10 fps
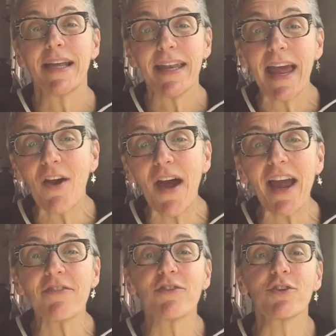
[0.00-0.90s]
Now,
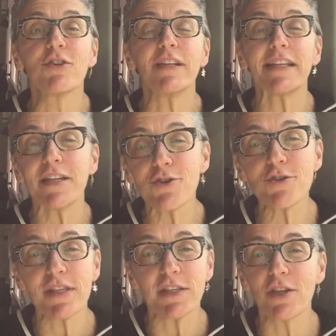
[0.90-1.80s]
after
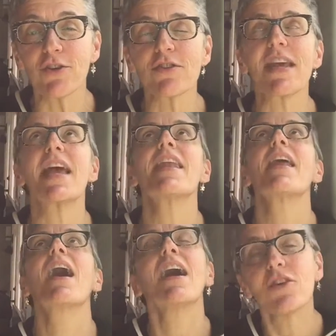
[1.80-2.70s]
years and years and
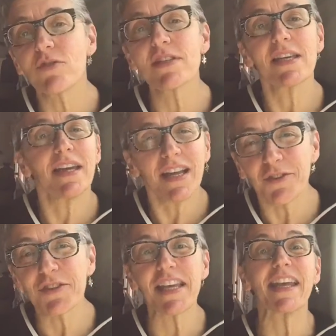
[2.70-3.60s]
hundreds and
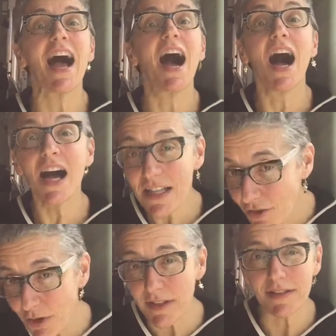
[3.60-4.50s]
hundreds and
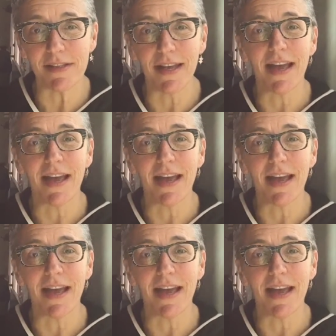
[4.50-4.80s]
hundreds